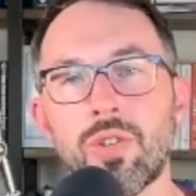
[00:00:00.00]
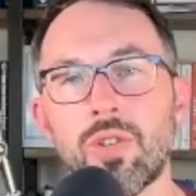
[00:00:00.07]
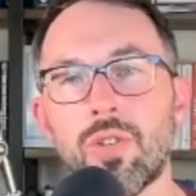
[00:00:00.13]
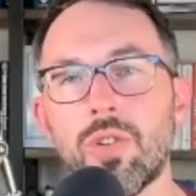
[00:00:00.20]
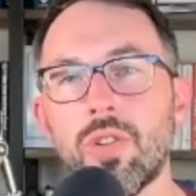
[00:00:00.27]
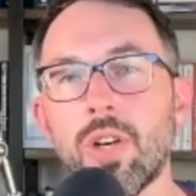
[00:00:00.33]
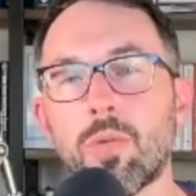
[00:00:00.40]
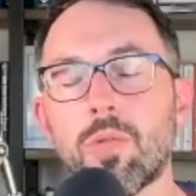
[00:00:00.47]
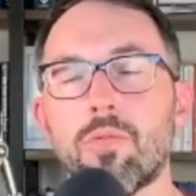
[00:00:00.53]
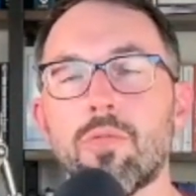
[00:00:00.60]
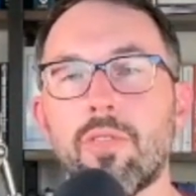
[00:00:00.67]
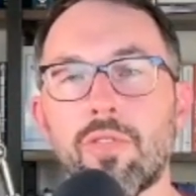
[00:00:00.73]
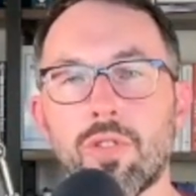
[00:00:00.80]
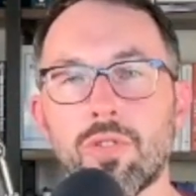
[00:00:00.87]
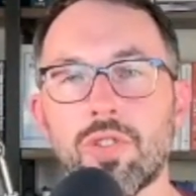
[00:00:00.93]
that we're
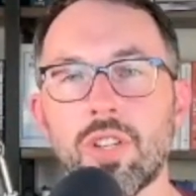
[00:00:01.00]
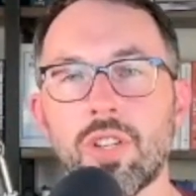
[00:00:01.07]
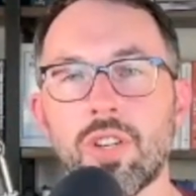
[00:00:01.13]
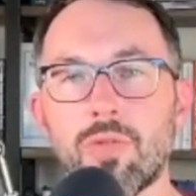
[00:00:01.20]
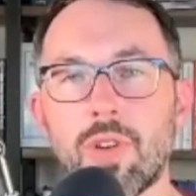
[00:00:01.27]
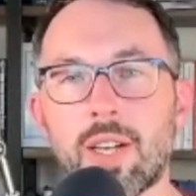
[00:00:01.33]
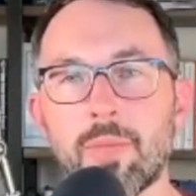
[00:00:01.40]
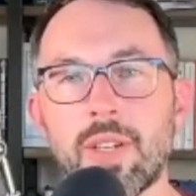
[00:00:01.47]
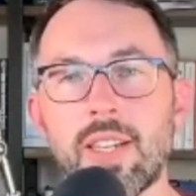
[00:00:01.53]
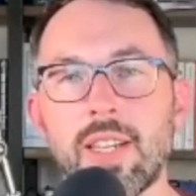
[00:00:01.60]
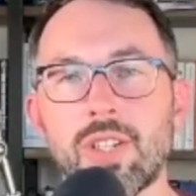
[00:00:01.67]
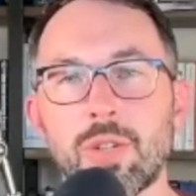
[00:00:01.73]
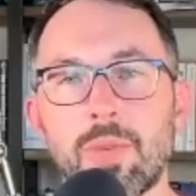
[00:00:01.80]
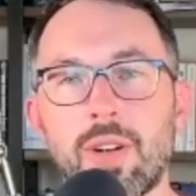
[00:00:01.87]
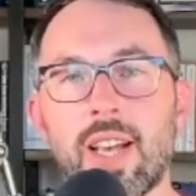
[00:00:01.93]
reversing our
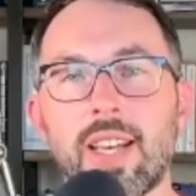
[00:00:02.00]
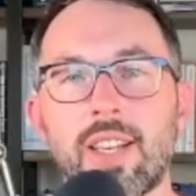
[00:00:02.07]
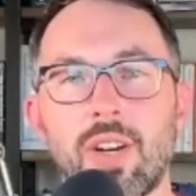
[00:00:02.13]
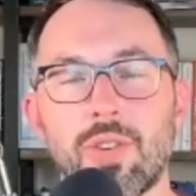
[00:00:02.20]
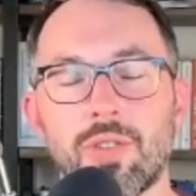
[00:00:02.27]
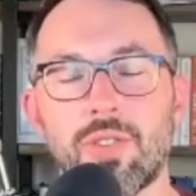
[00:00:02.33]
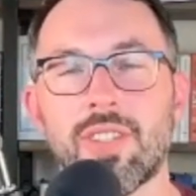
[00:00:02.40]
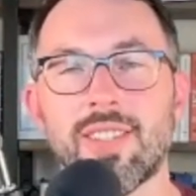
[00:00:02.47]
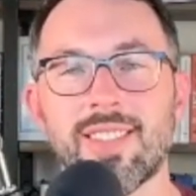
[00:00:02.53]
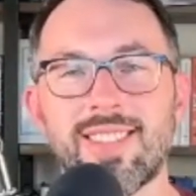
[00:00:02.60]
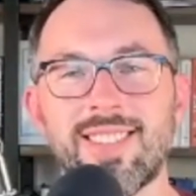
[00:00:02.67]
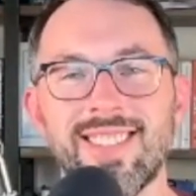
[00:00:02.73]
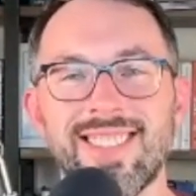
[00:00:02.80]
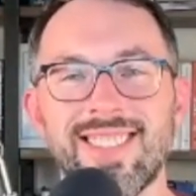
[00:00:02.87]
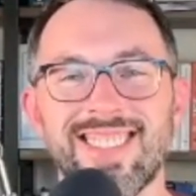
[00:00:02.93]
recommendation about egg yolks?
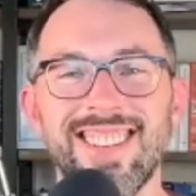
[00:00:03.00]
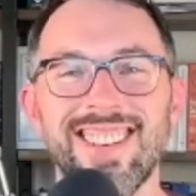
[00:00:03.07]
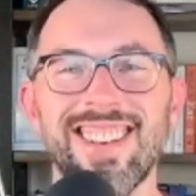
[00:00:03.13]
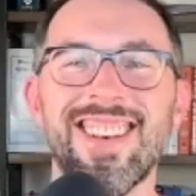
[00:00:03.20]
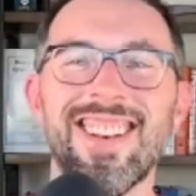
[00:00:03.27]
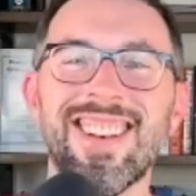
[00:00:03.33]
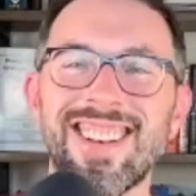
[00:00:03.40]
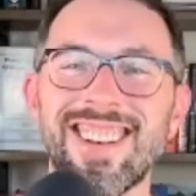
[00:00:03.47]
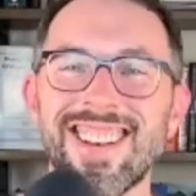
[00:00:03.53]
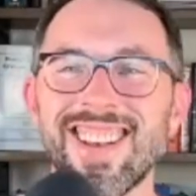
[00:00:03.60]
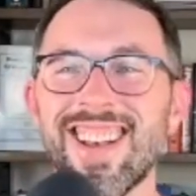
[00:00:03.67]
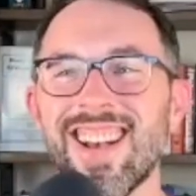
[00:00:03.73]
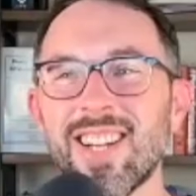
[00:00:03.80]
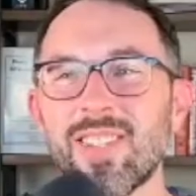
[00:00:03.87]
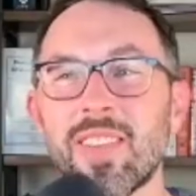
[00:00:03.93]

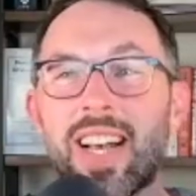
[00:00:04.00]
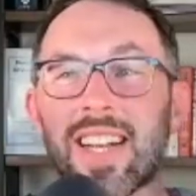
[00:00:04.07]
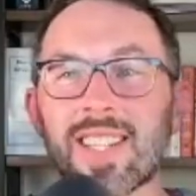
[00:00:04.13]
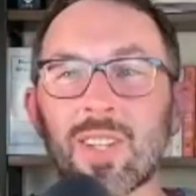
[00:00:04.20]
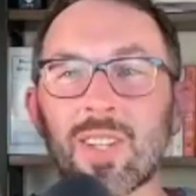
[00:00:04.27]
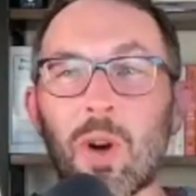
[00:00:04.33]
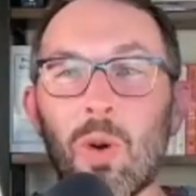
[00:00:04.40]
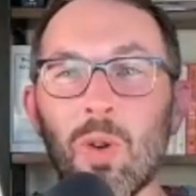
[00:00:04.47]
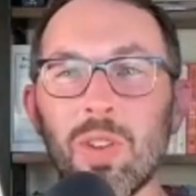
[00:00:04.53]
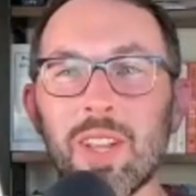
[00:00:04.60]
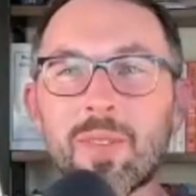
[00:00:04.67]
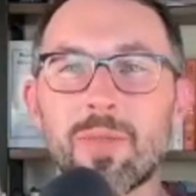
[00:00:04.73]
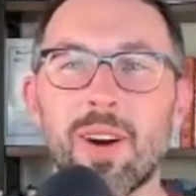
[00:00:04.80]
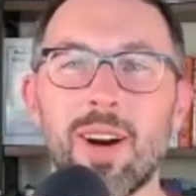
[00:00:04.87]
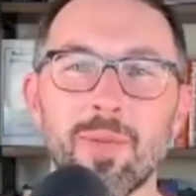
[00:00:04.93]
And so that's the
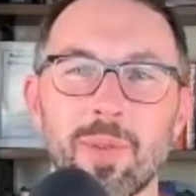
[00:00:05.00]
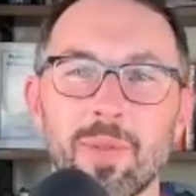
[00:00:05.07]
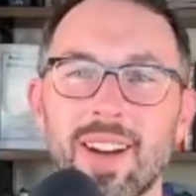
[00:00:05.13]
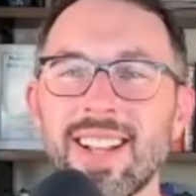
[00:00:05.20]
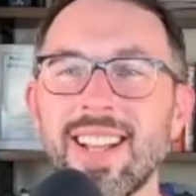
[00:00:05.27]
choline problem, right?